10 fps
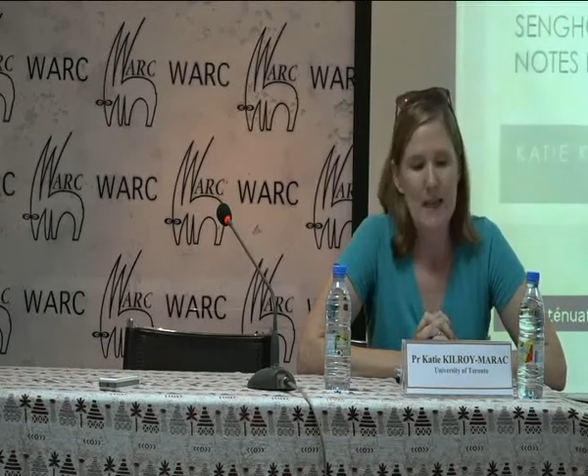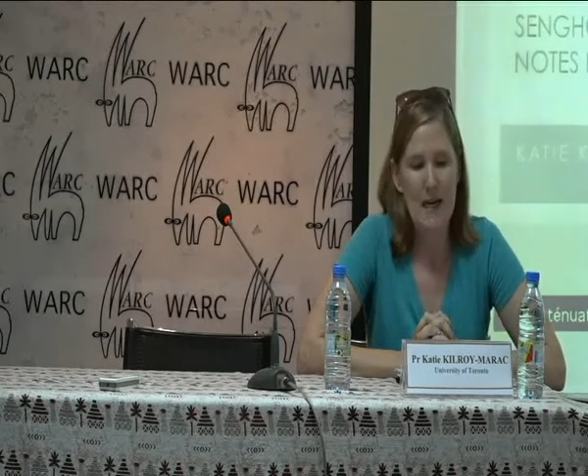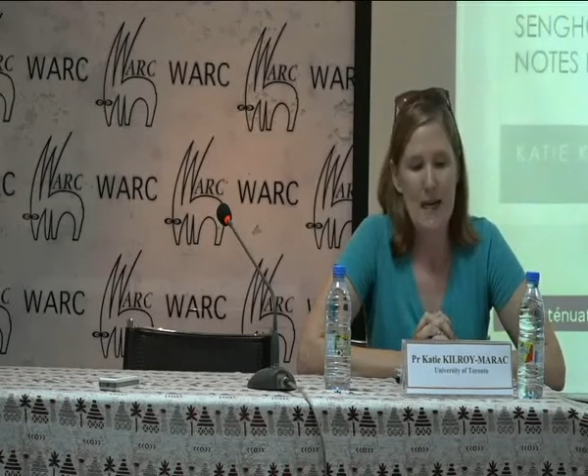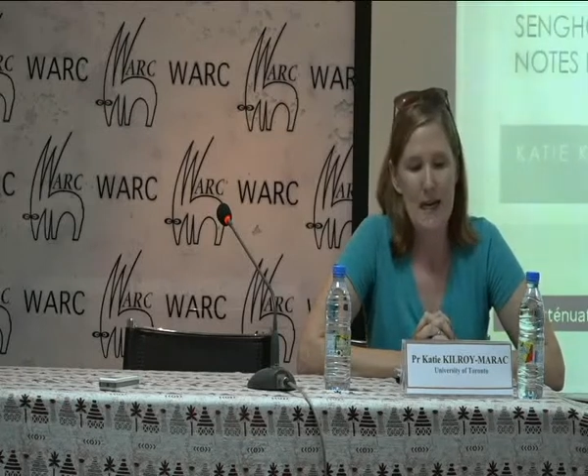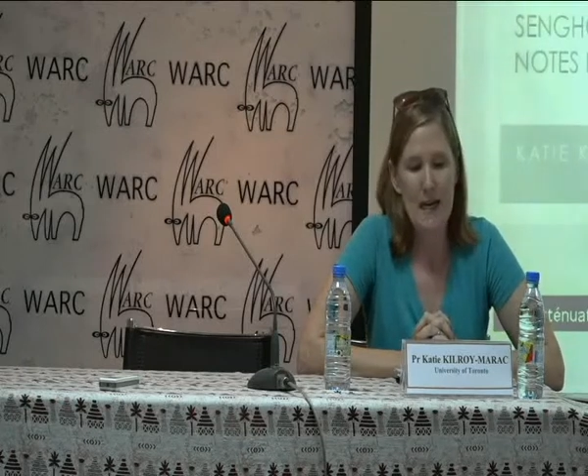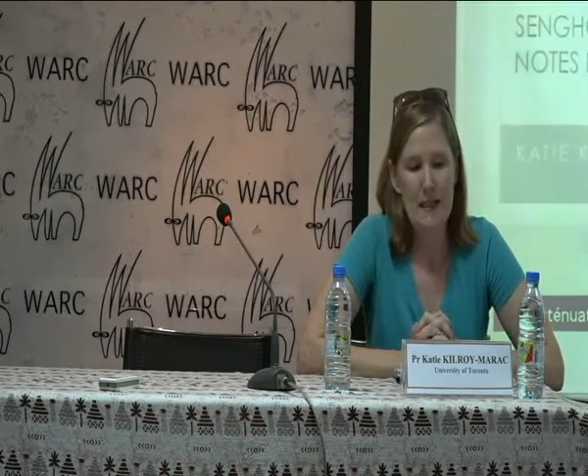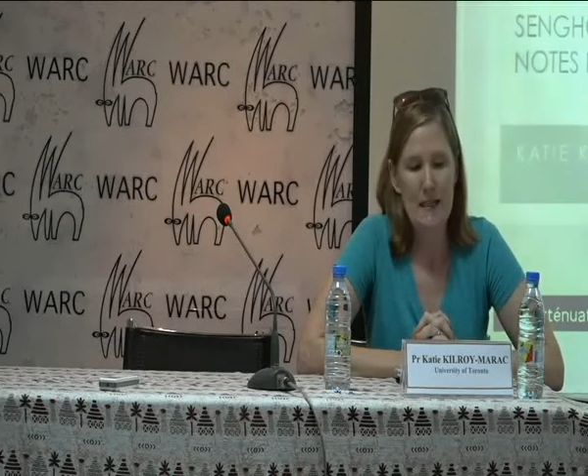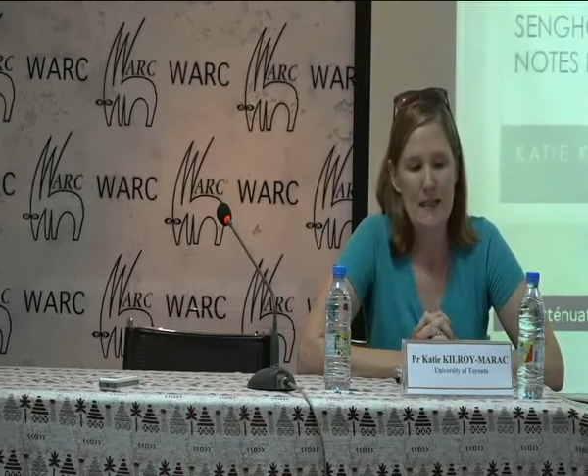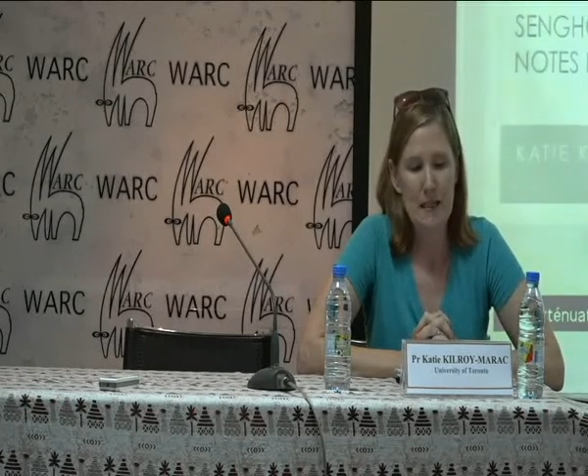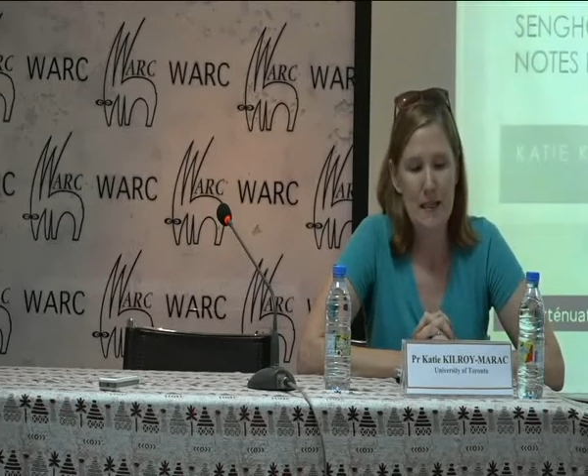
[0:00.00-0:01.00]

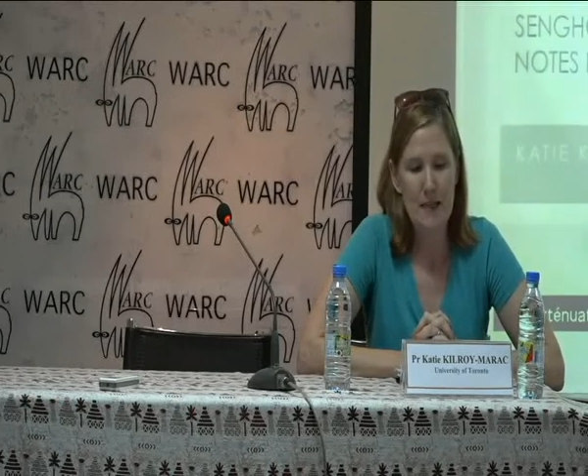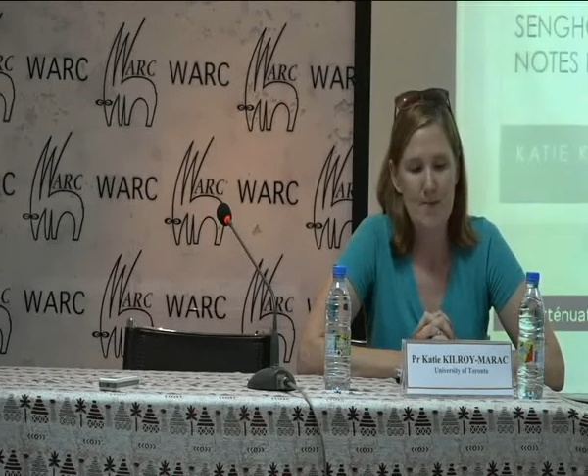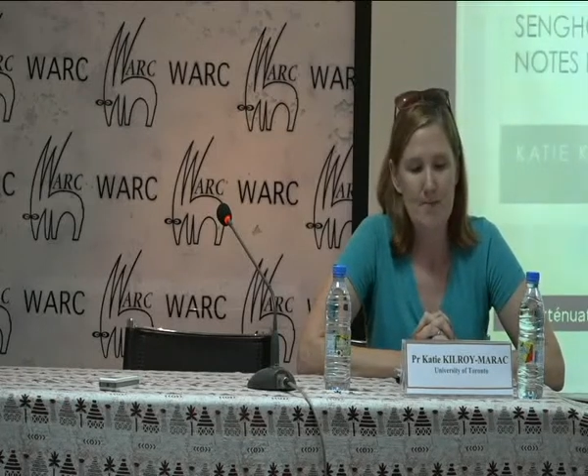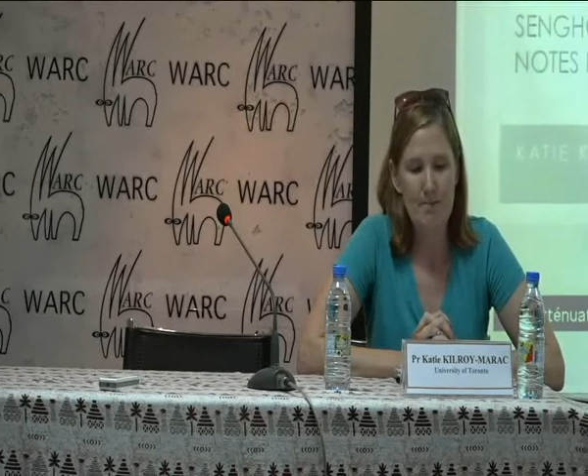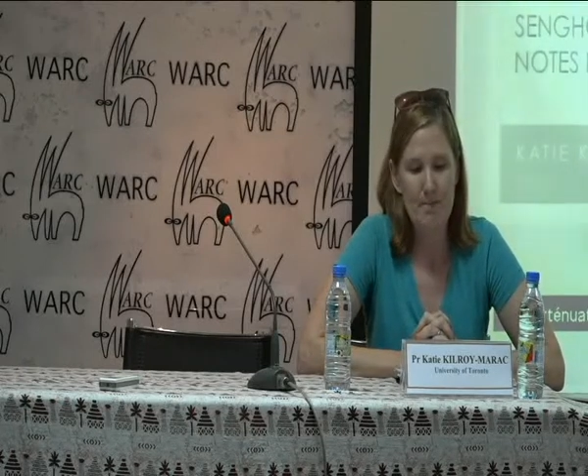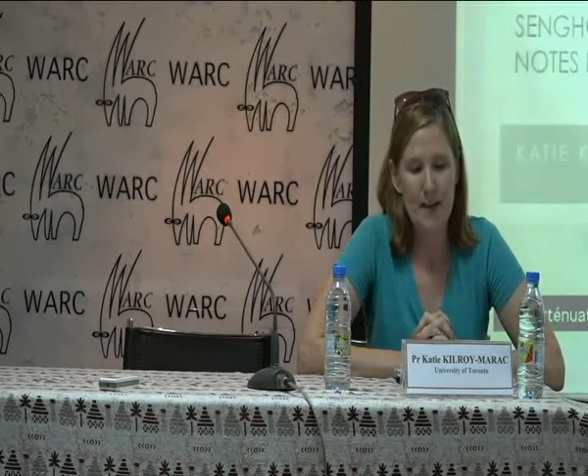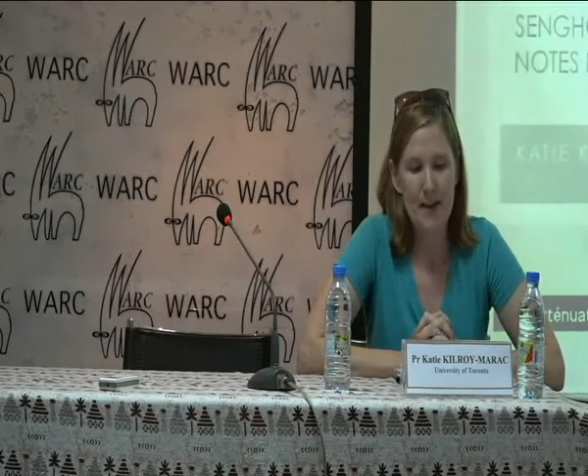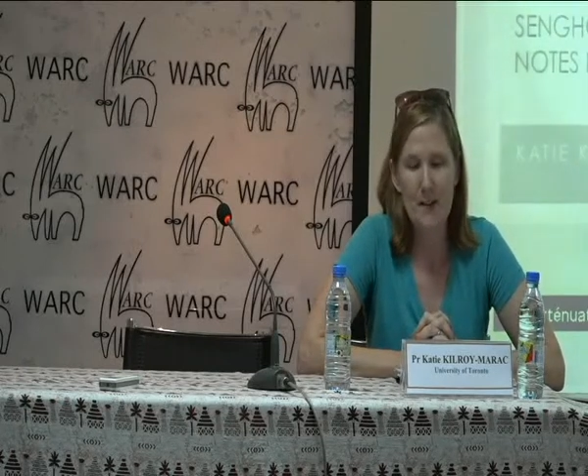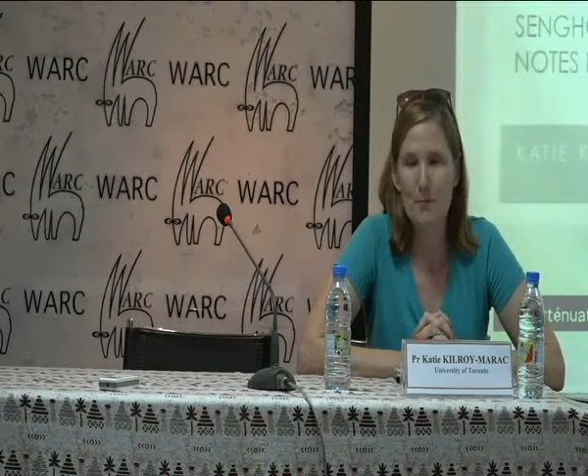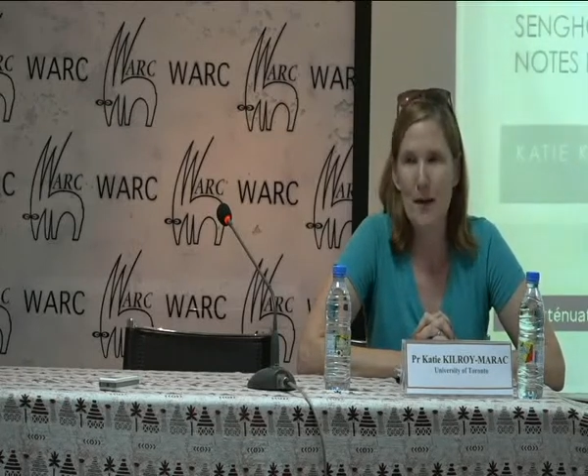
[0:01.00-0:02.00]
and then
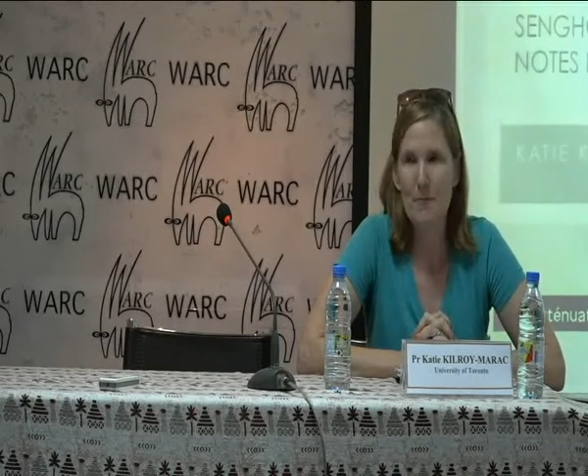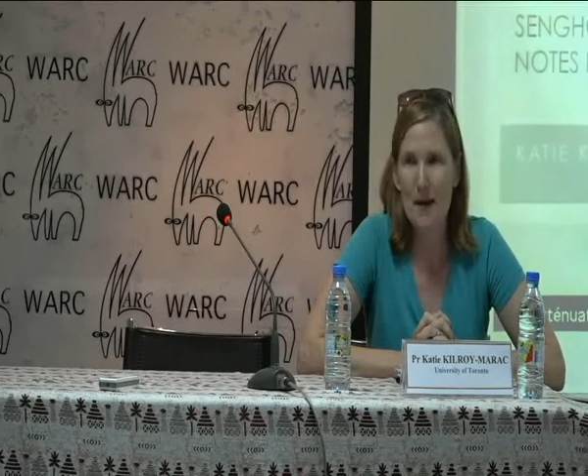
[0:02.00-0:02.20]
I did my